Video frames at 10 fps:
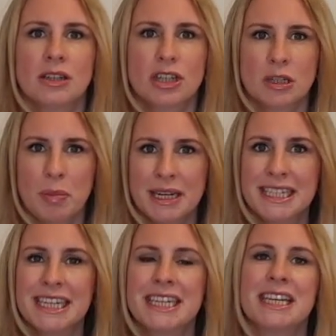Just by
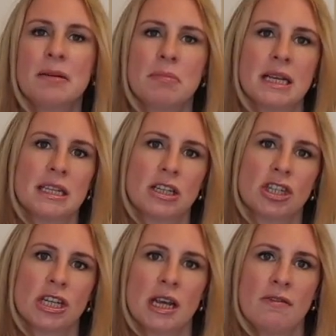sending a
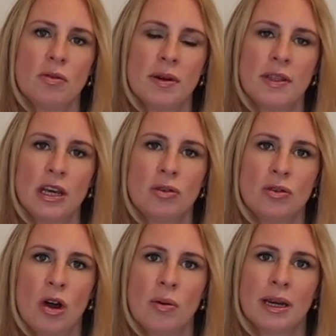message to everyone that you
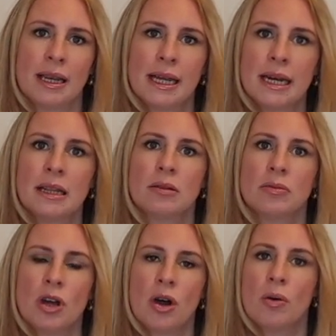know and letting
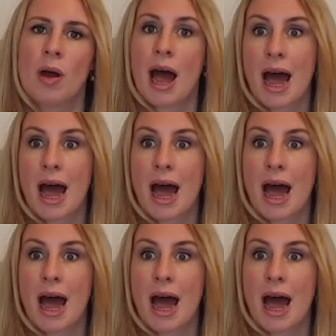them know,